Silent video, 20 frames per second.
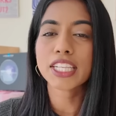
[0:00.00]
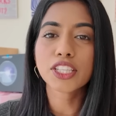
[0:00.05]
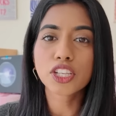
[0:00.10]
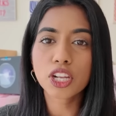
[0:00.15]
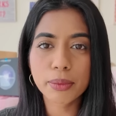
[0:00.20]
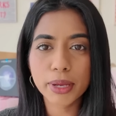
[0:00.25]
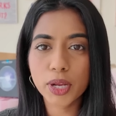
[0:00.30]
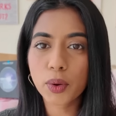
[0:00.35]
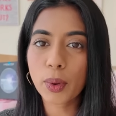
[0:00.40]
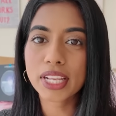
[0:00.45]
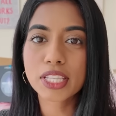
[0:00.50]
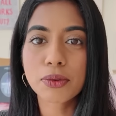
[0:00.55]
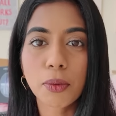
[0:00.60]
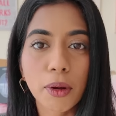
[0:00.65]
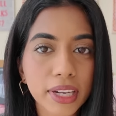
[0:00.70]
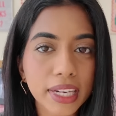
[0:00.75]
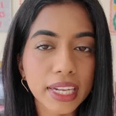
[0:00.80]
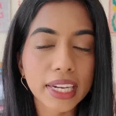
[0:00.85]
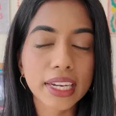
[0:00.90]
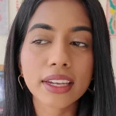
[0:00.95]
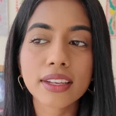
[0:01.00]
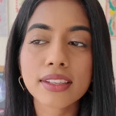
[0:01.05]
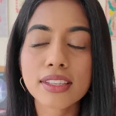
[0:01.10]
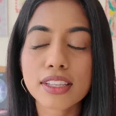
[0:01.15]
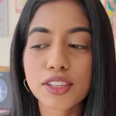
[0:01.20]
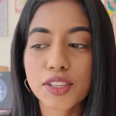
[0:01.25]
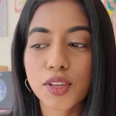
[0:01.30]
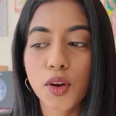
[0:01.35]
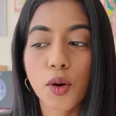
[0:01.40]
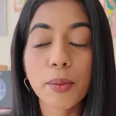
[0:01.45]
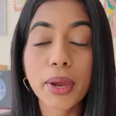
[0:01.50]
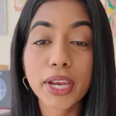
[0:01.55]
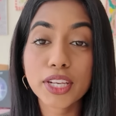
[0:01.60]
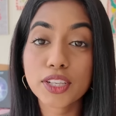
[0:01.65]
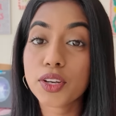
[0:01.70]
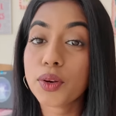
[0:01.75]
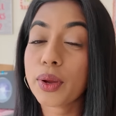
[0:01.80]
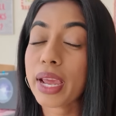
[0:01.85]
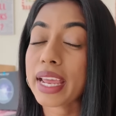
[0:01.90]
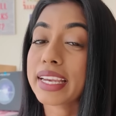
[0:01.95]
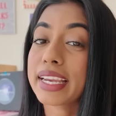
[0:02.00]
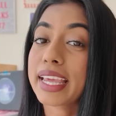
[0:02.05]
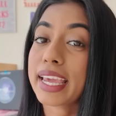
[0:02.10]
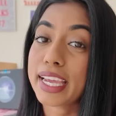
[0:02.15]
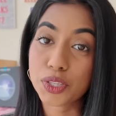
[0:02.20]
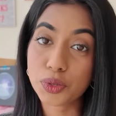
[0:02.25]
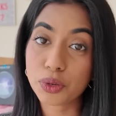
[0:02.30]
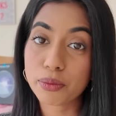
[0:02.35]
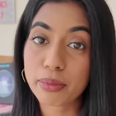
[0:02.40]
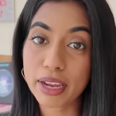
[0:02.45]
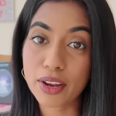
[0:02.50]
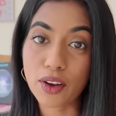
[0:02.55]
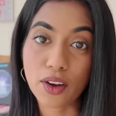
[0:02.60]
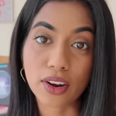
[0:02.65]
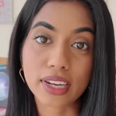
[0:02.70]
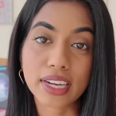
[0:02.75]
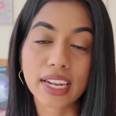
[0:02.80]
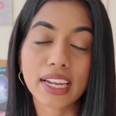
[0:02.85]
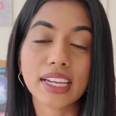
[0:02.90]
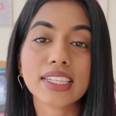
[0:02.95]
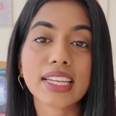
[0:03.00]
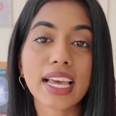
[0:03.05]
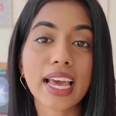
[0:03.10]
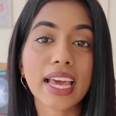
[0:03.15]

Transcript: It's going to be quite spontaneous, so make sure to engage with my content